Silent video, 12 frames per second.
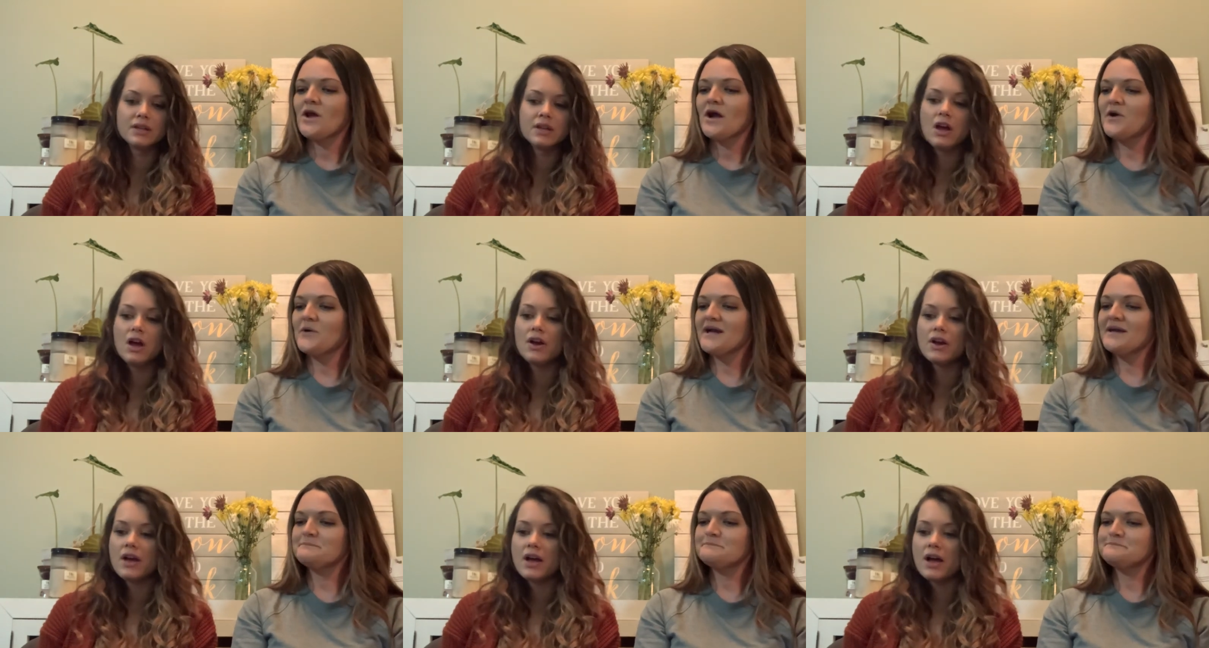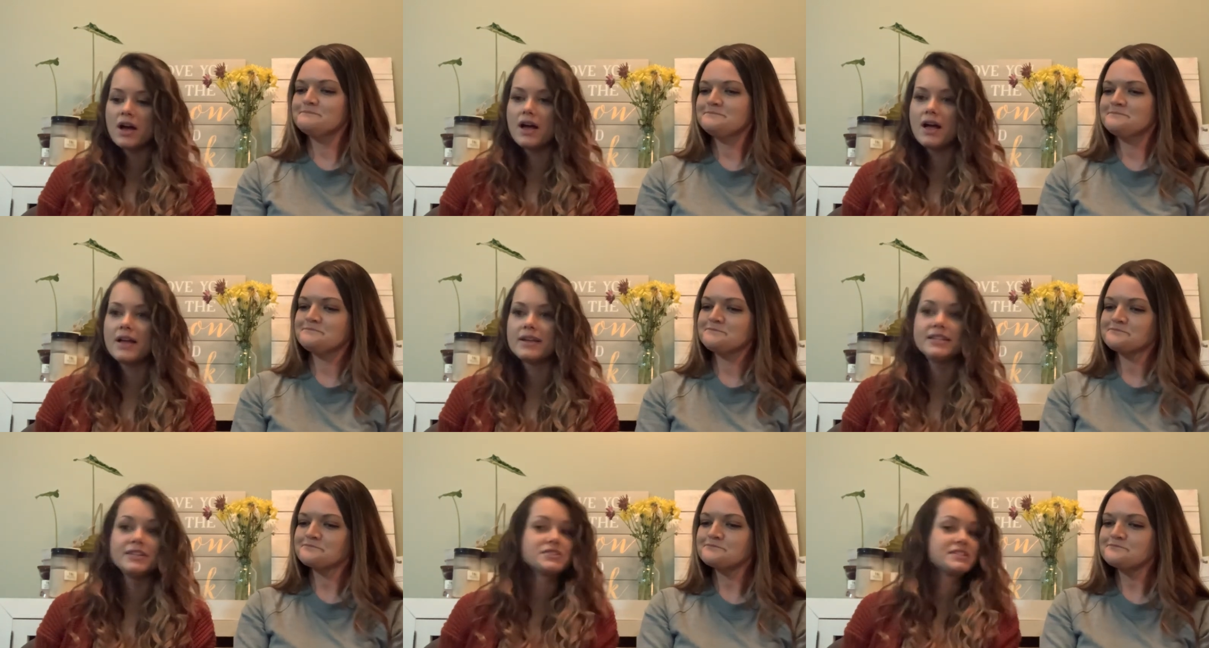Speaker 1: All right. Uh,
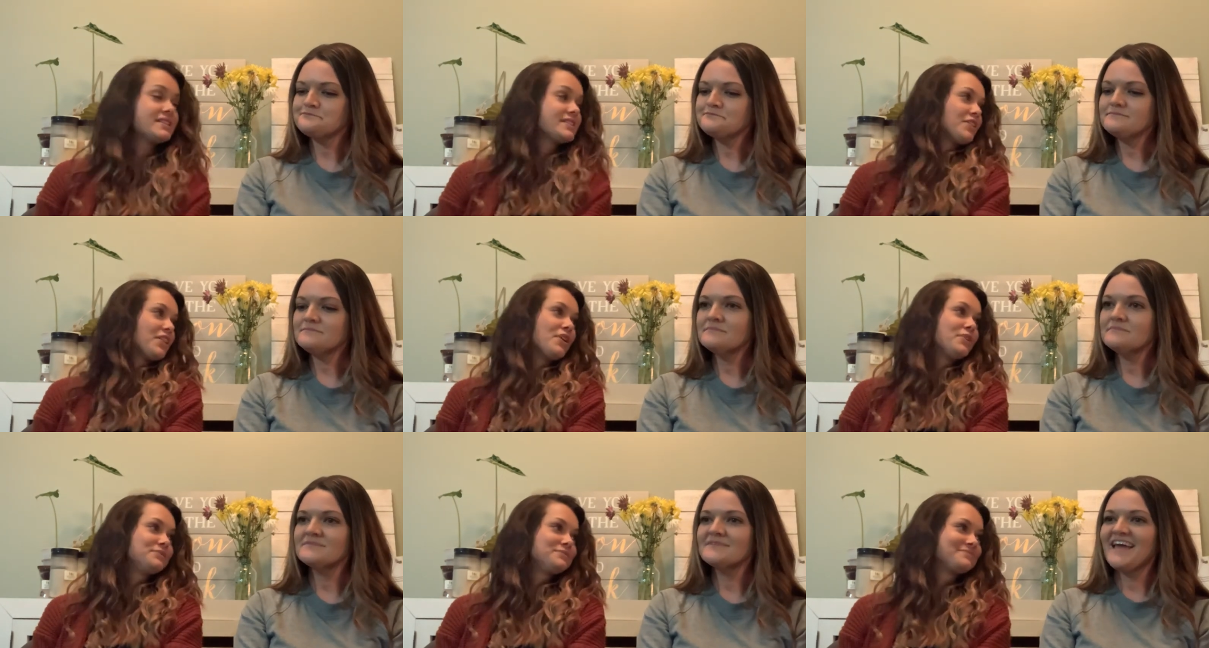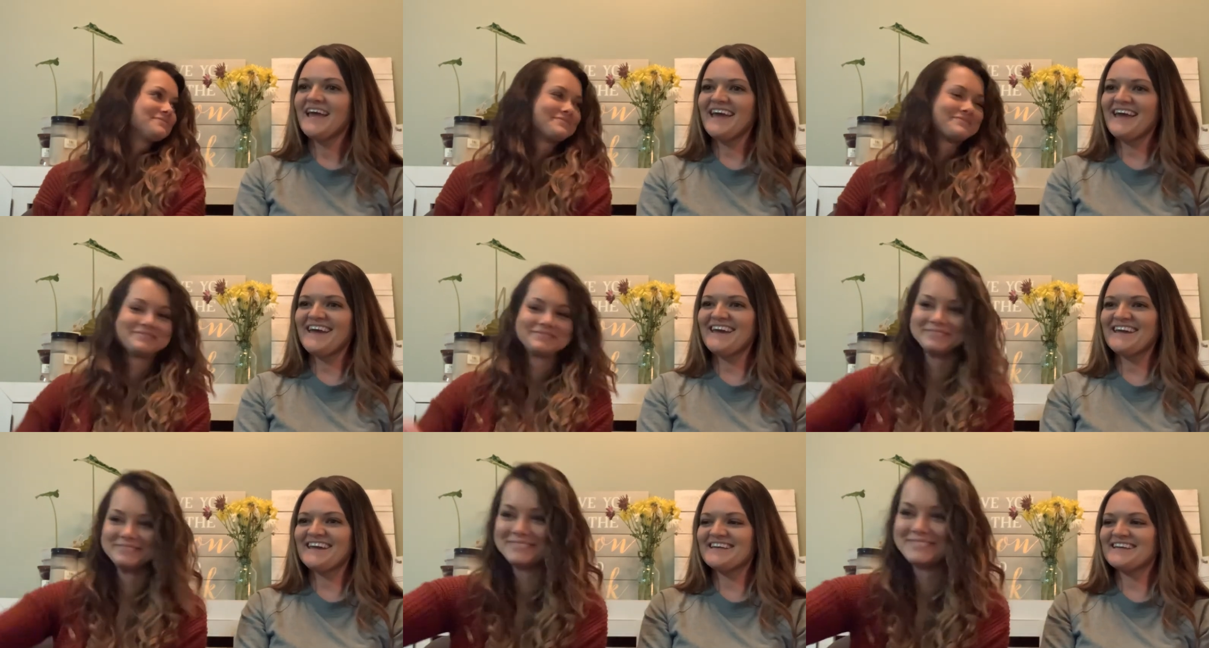Neil says hello.
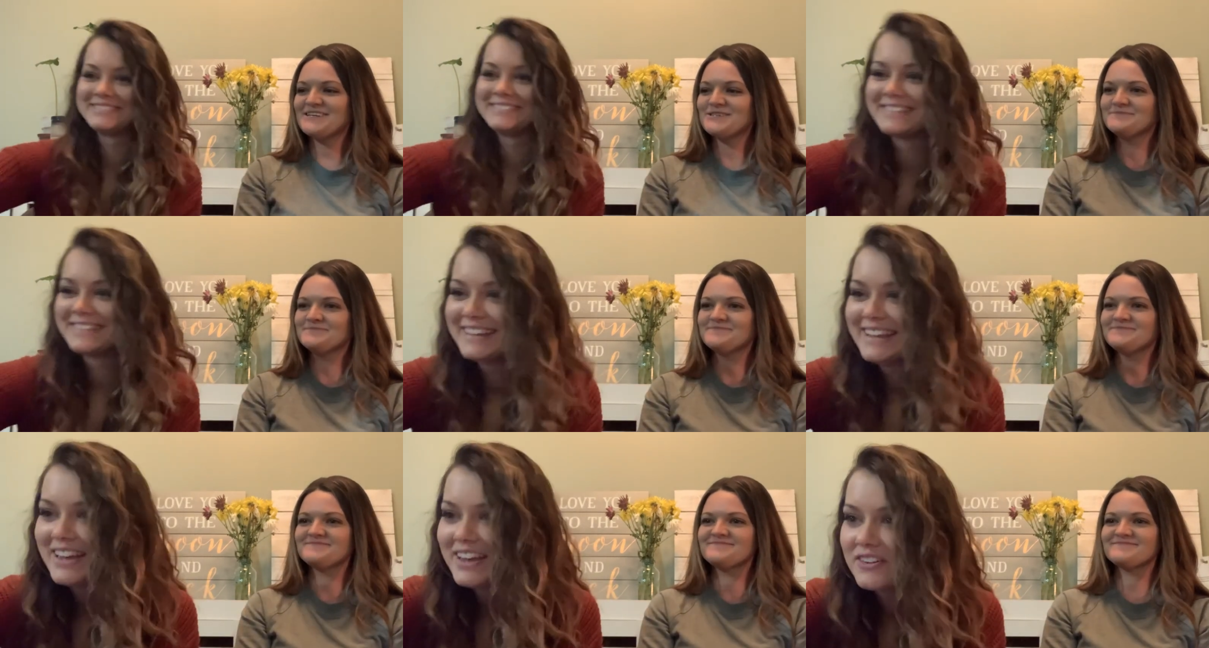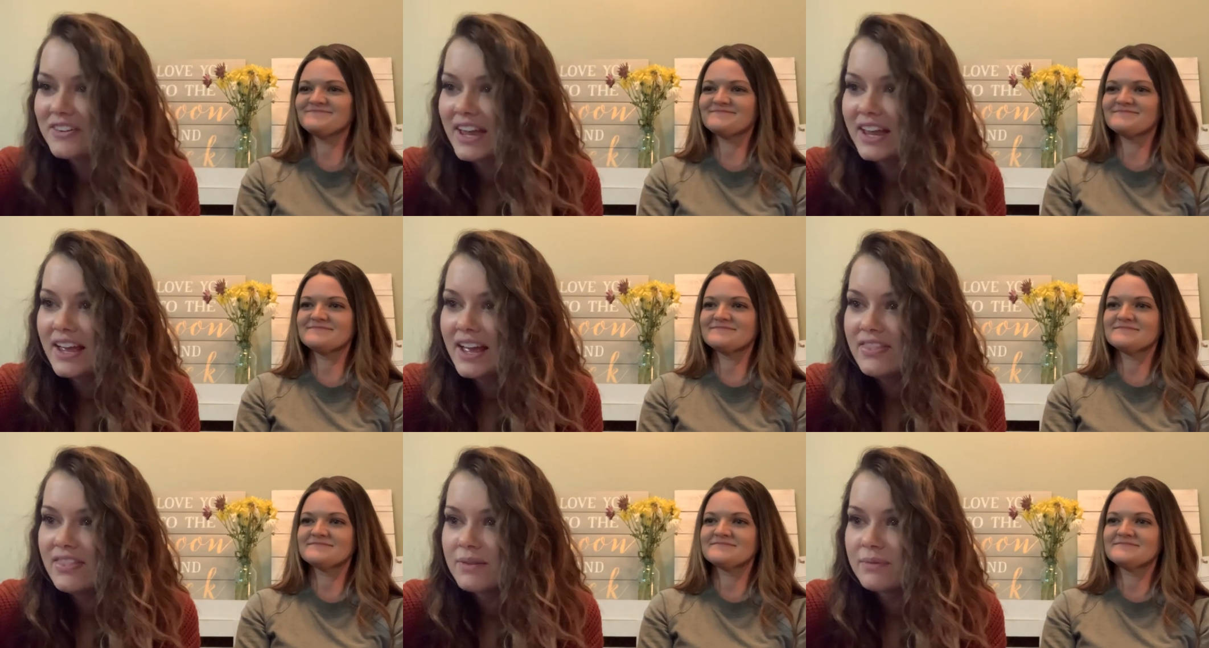Hey, Neil. Okay,
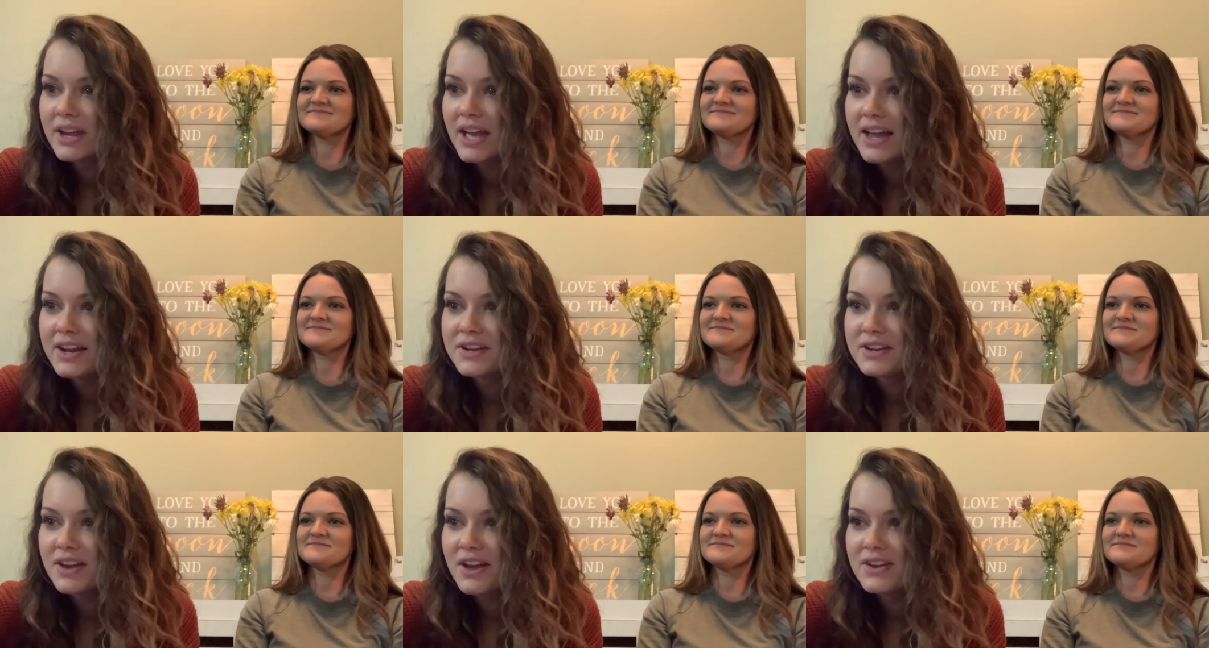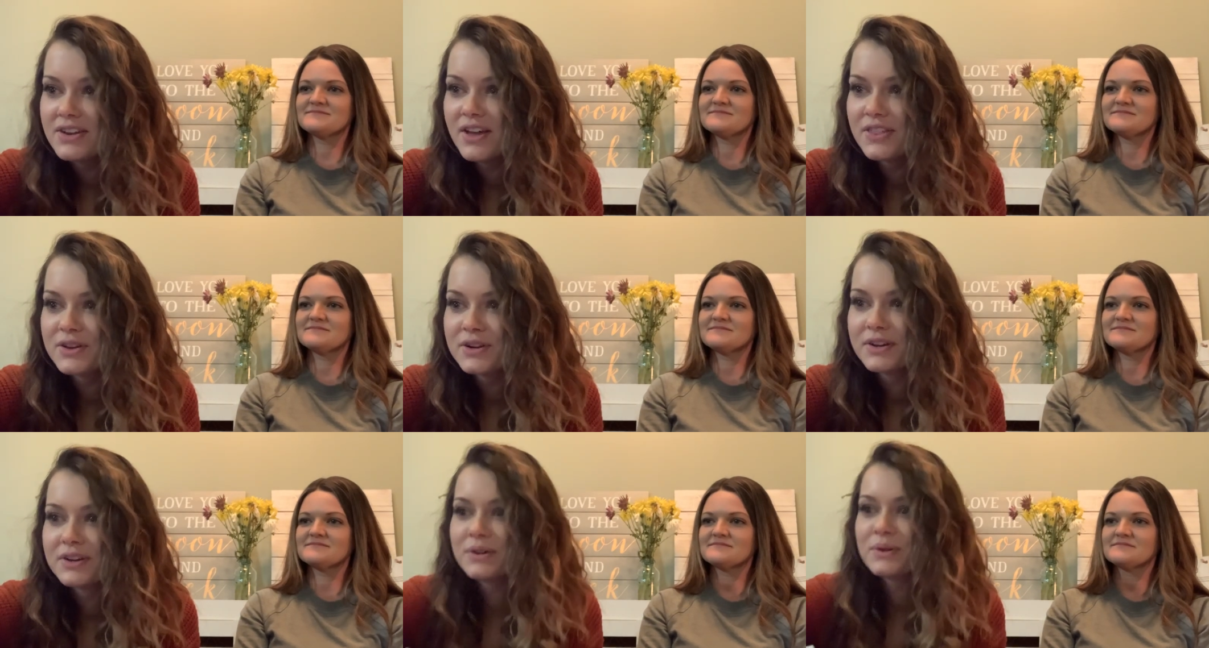and then we had an,
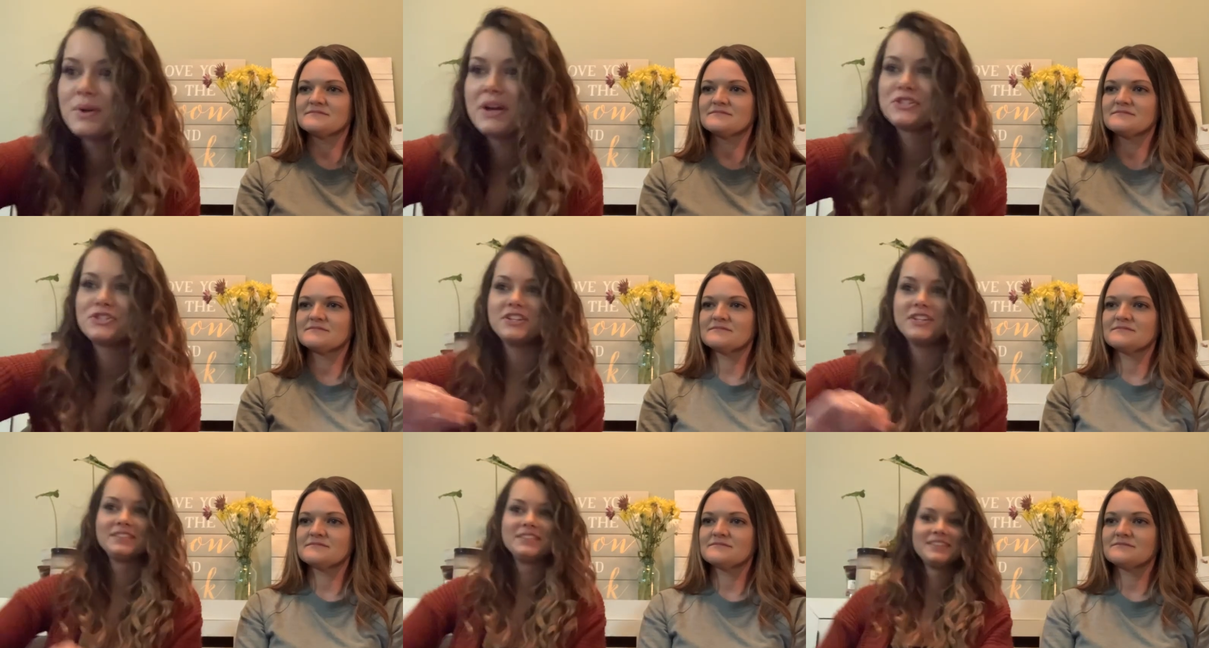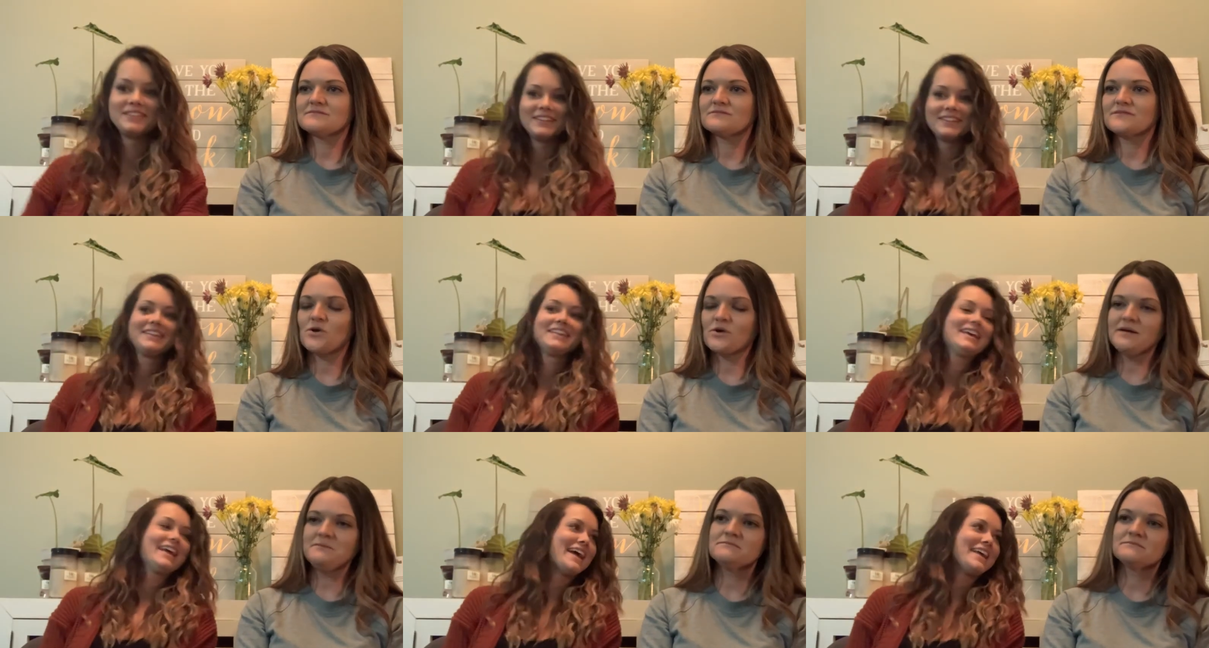another question.
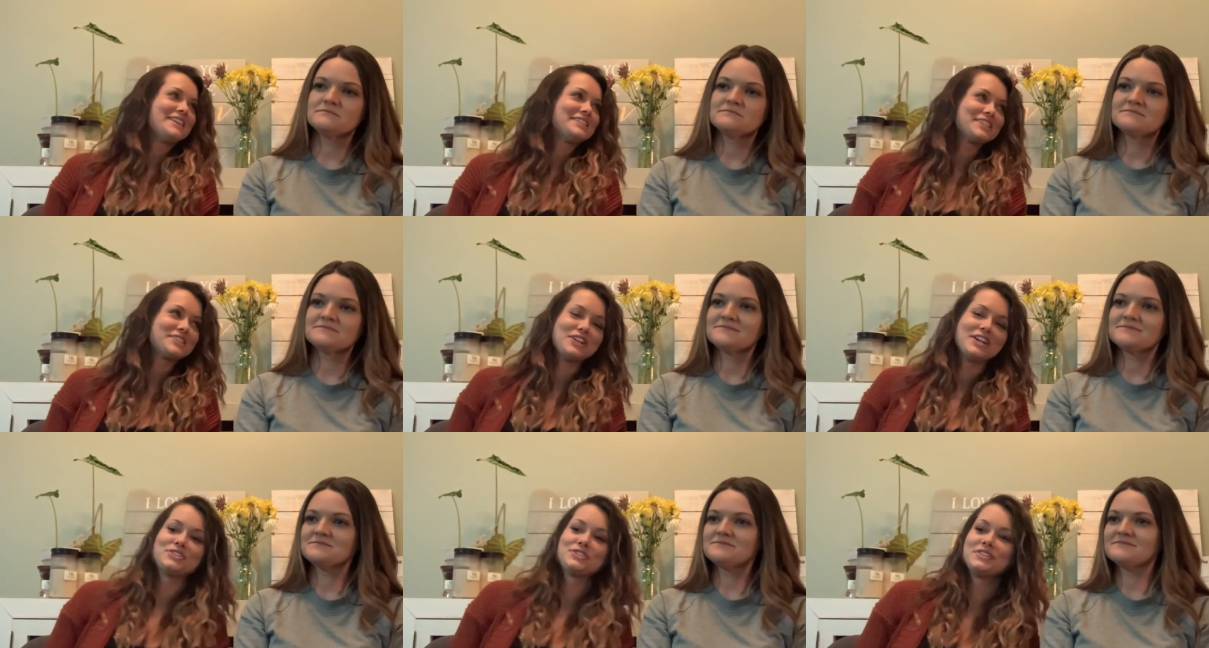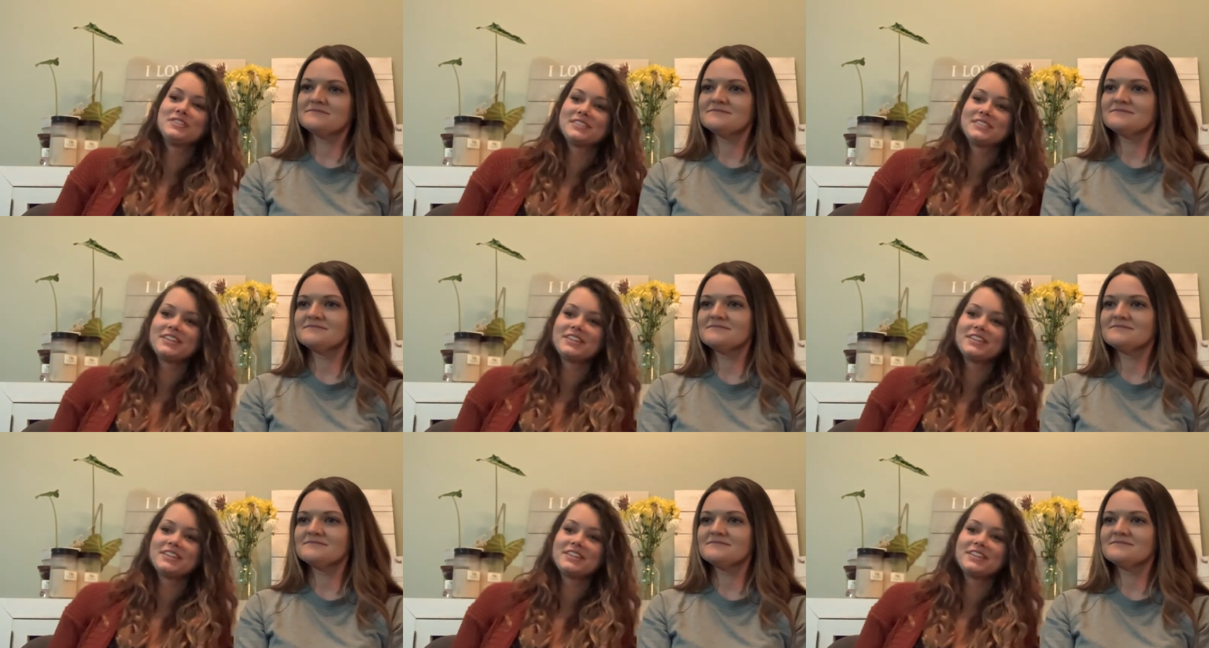Okay. Any suggestions?